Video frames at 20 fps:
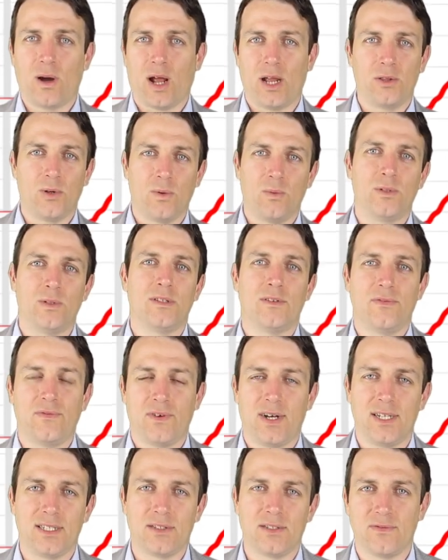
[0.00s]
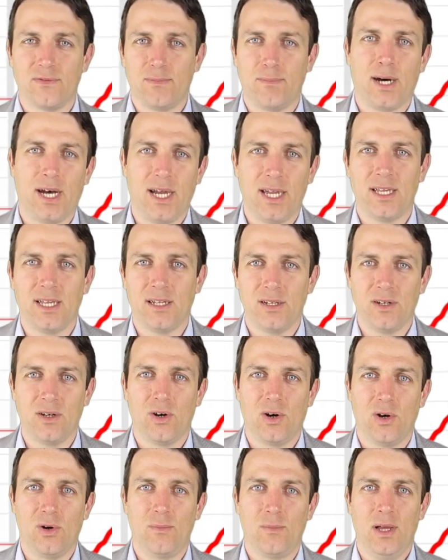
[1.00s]
I don't want the fuss of buying a
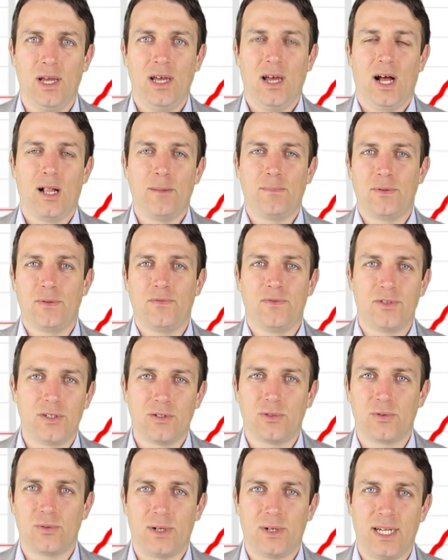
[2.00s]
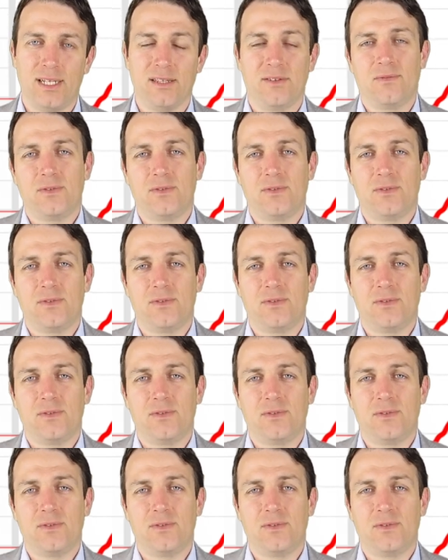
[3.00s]
home, I'll prefer to rent.